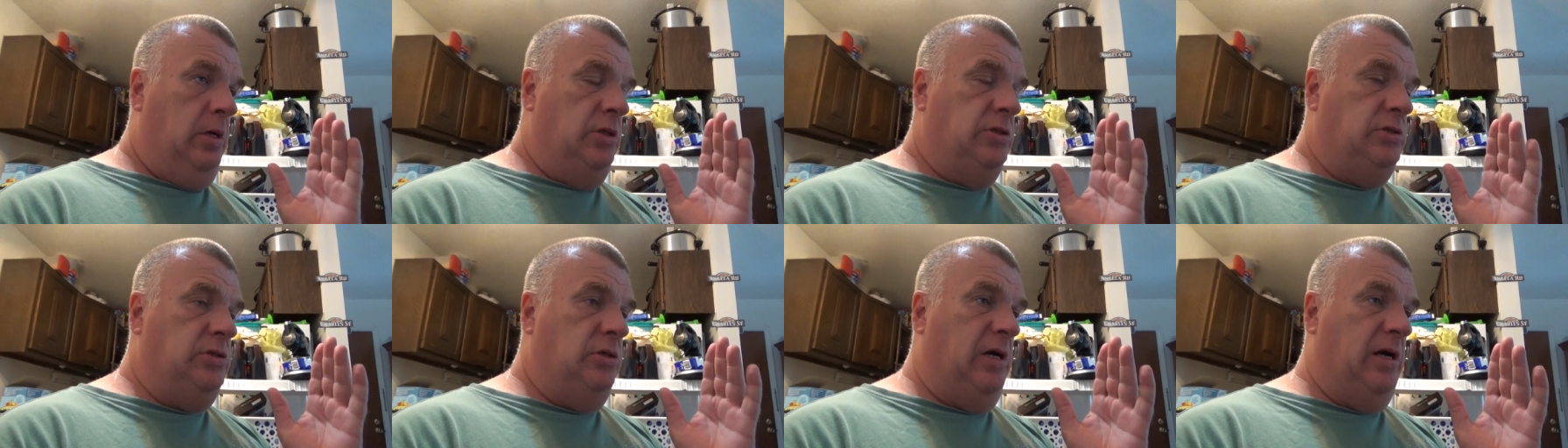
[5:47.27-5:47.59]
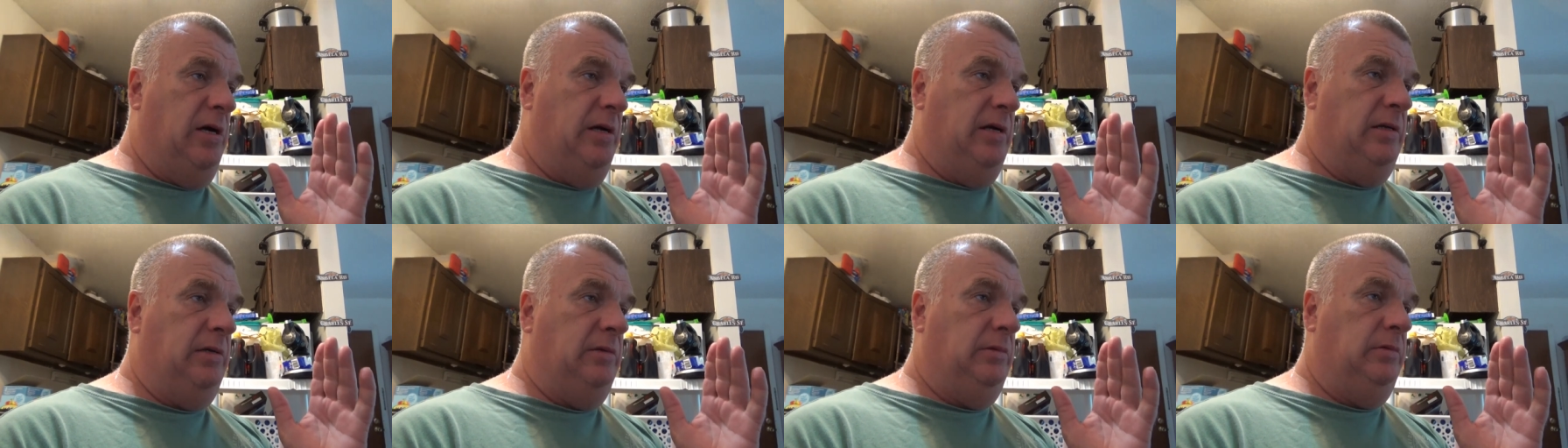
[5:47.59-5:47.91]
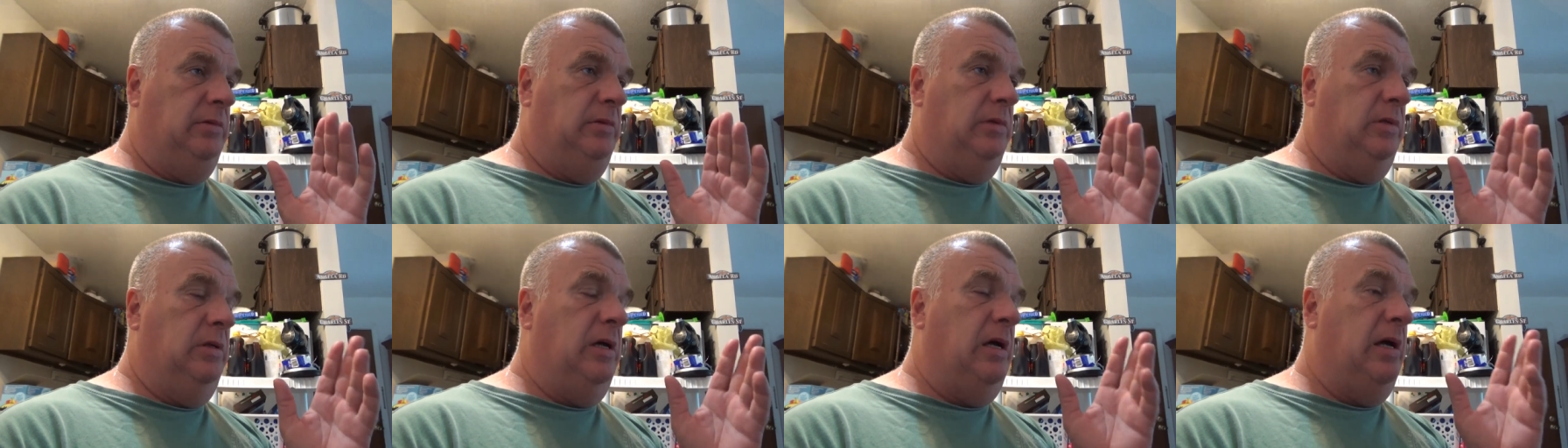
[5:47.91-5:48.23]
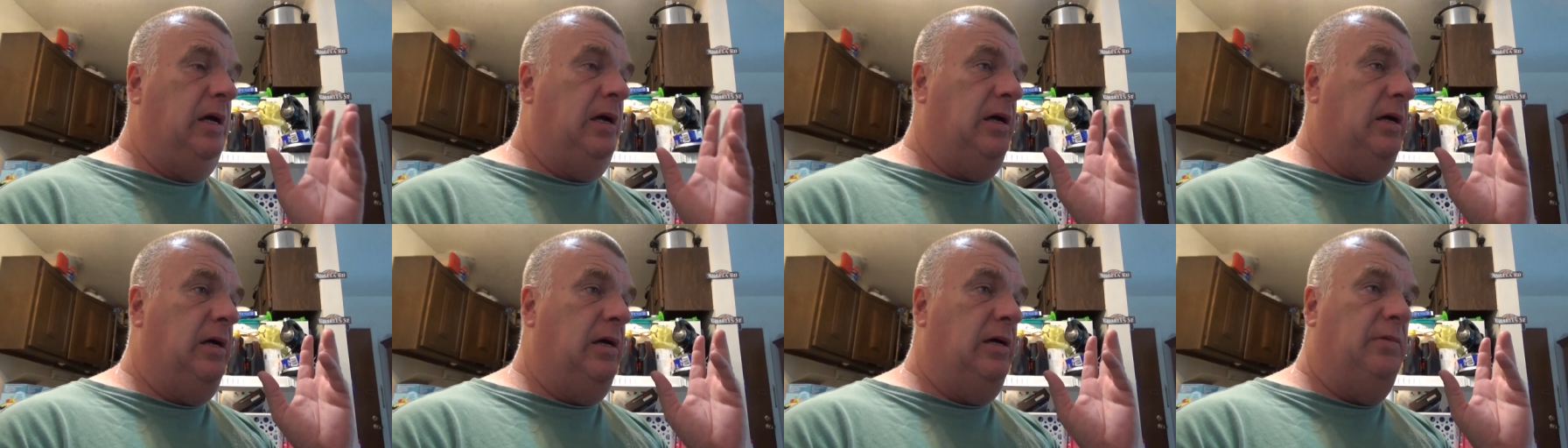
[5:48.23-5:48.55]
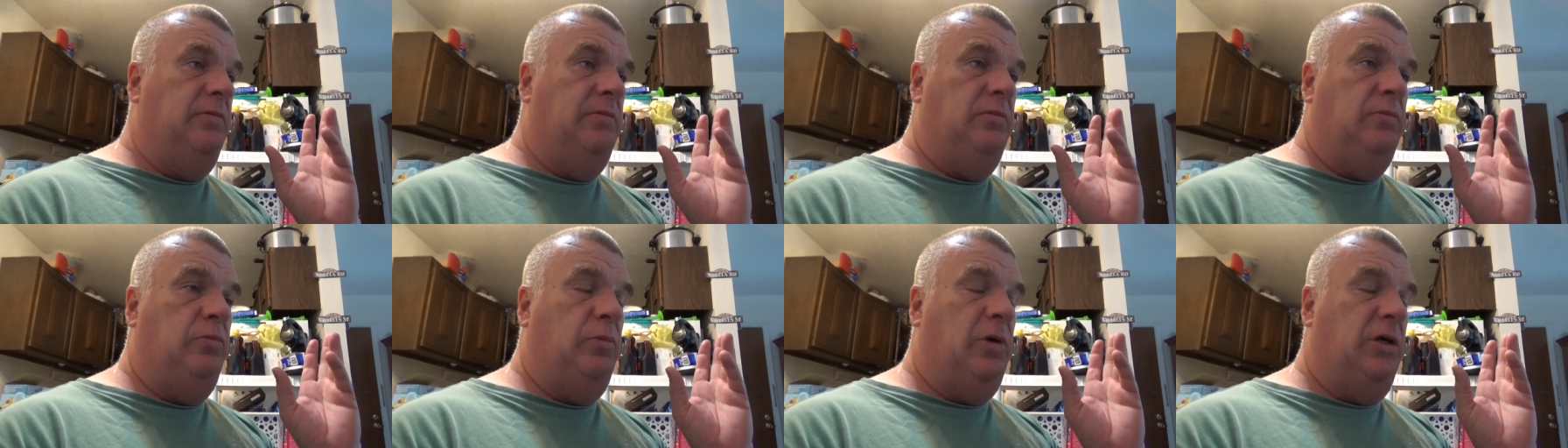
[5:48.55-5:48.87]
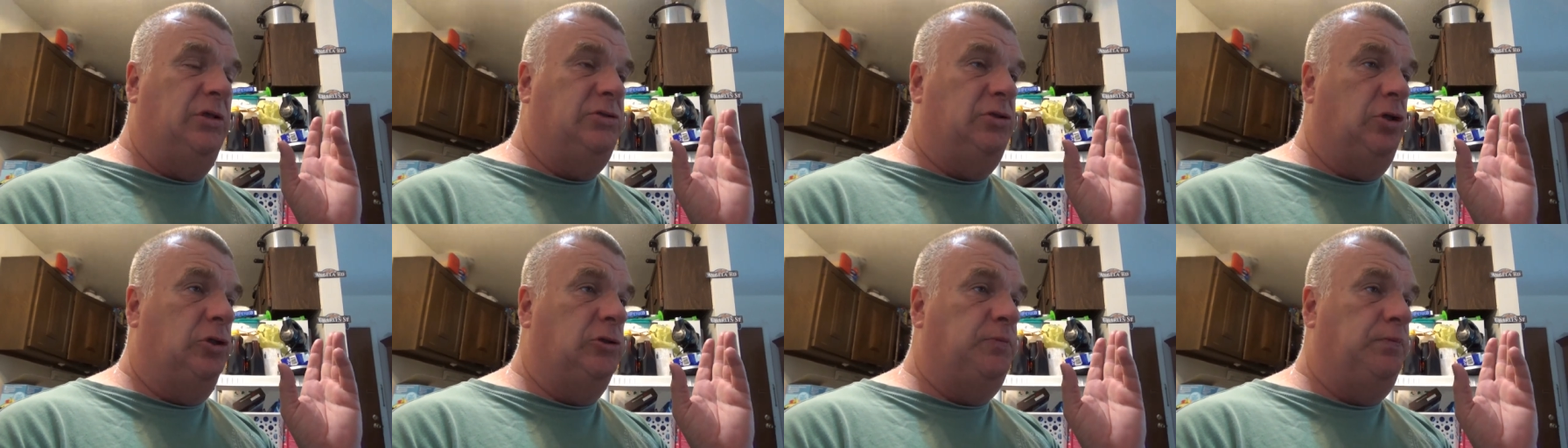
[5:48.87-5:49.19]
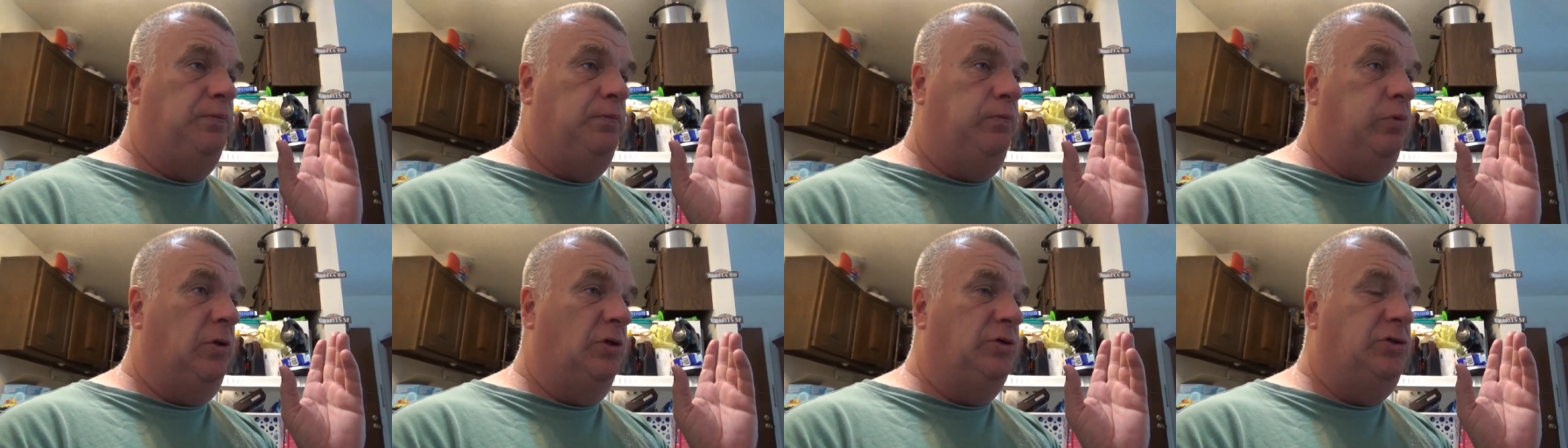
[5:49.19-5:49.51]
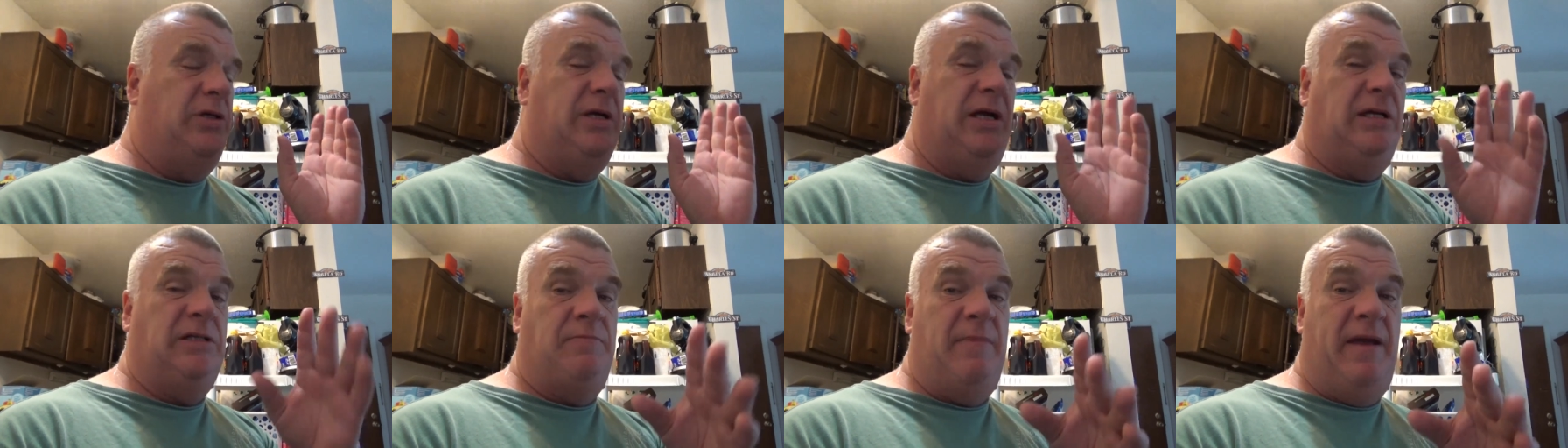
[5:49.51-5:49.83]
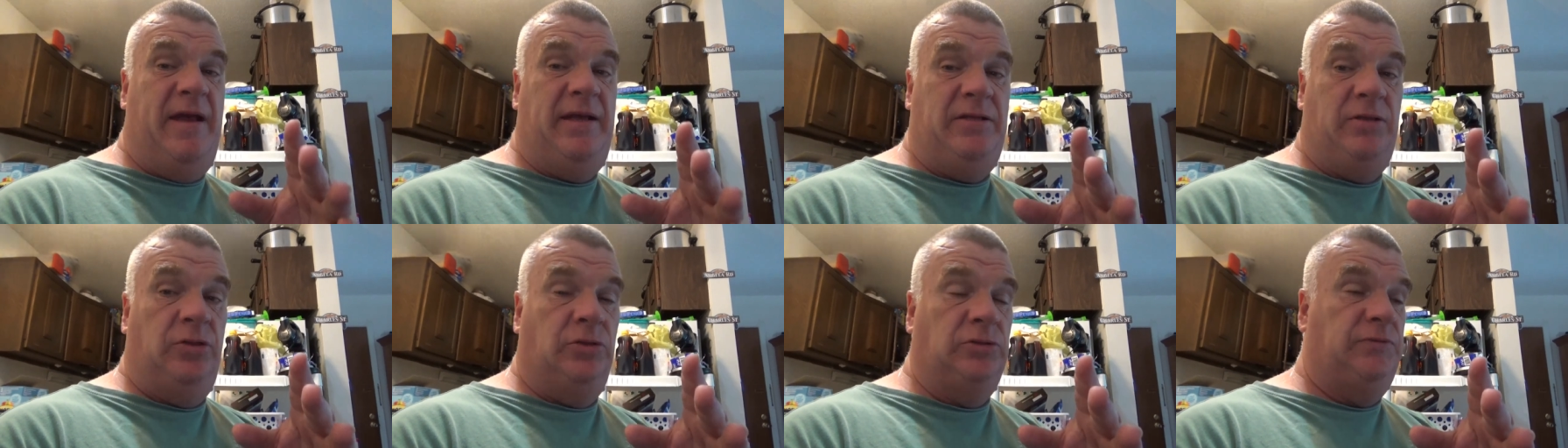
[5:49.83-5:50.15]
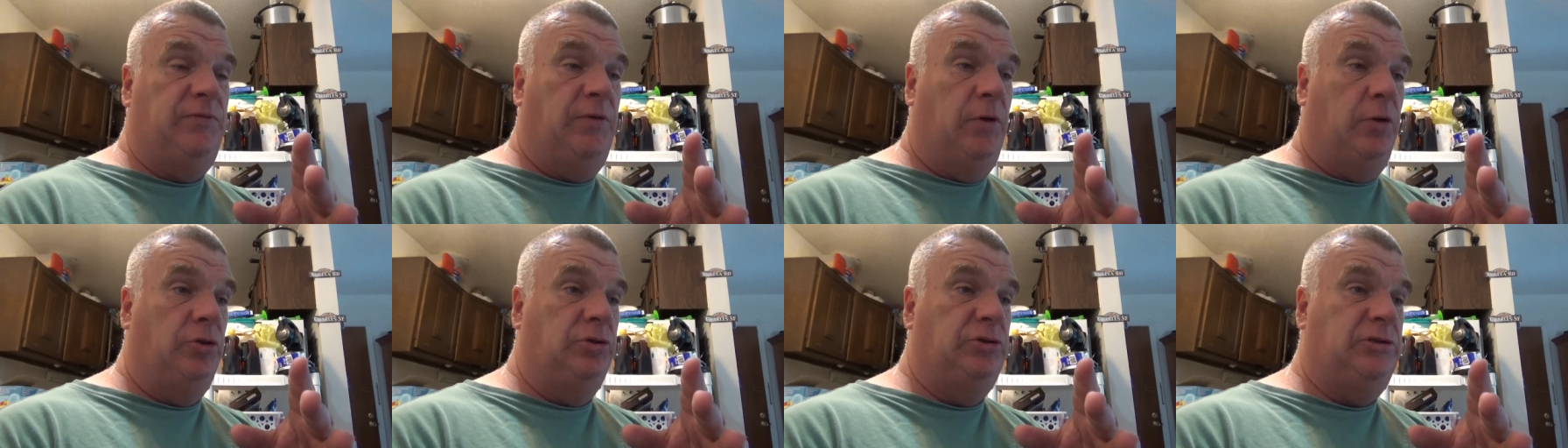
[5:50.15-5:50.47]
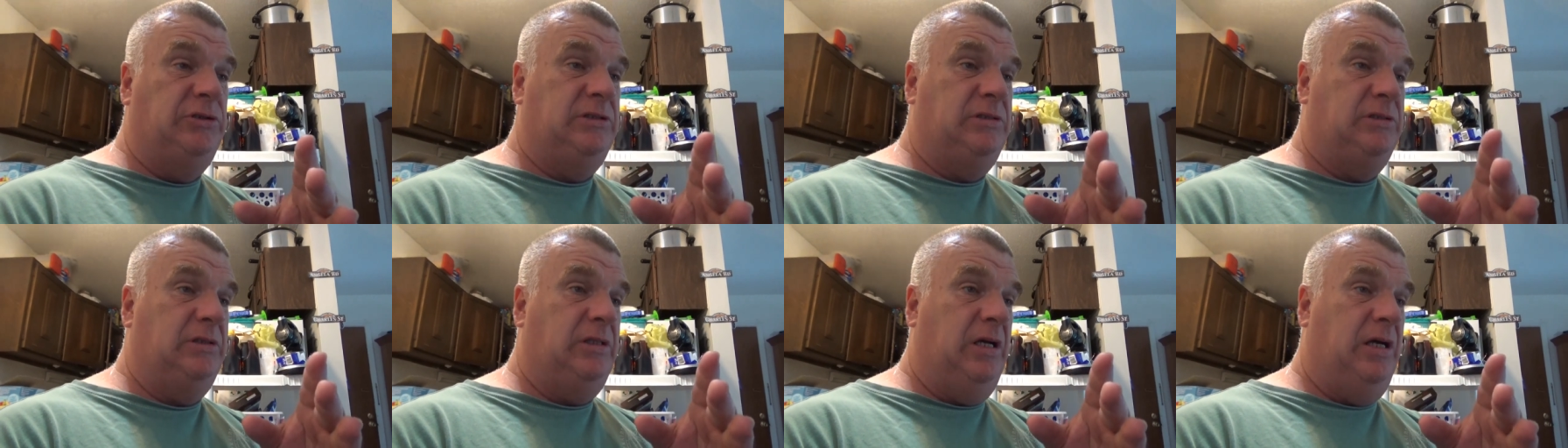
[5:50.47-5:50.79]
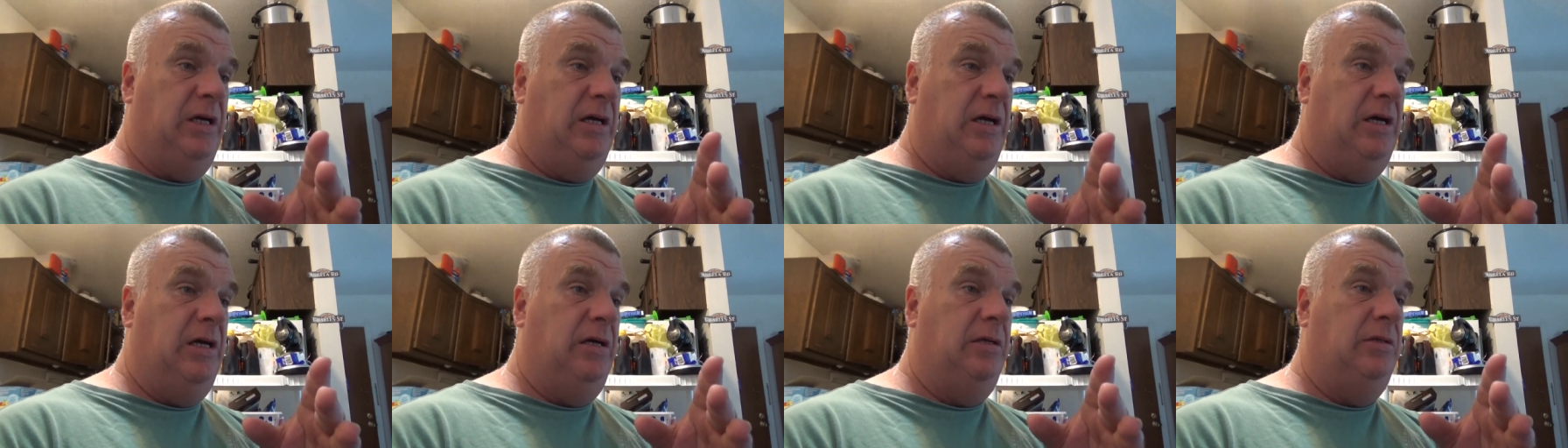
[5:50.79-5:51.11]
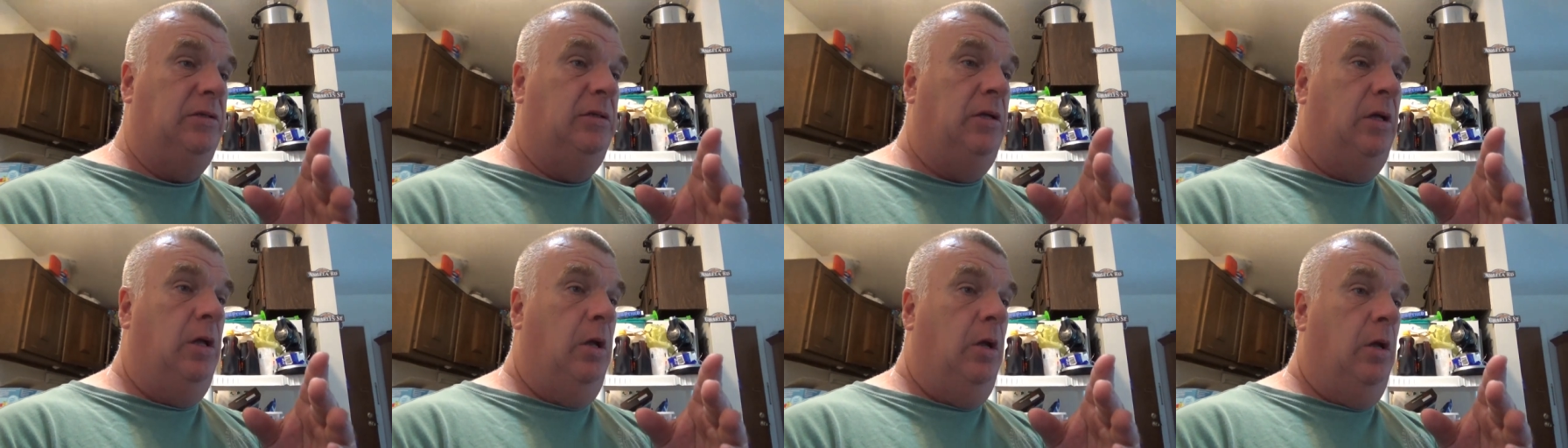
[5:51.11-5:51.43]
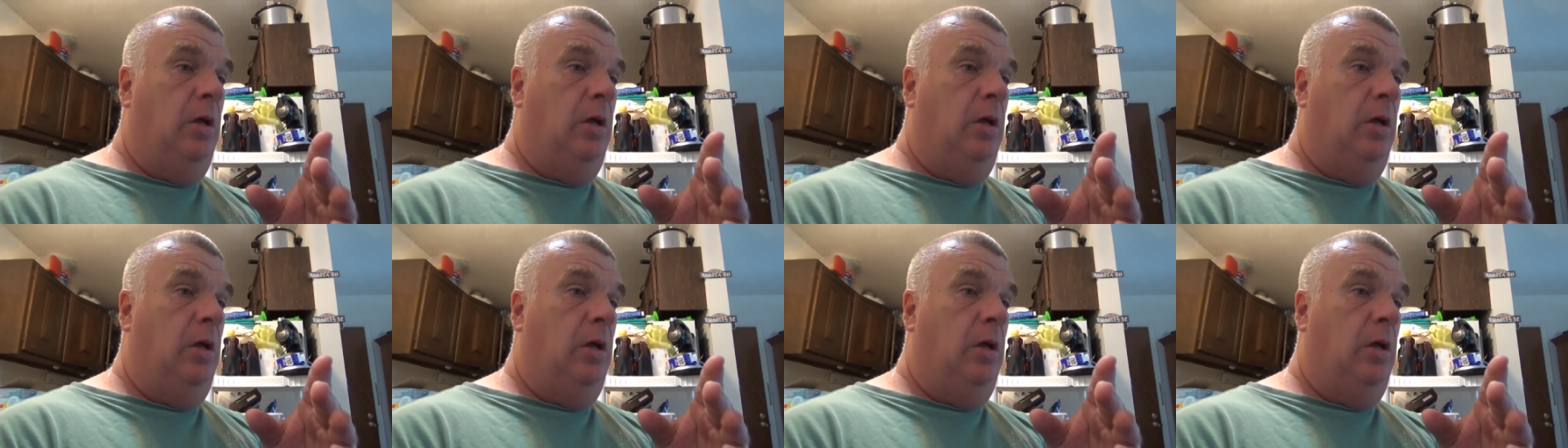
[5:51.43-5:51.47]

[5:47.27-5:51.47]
so I, uh, once those, once you guys make those votes, uh,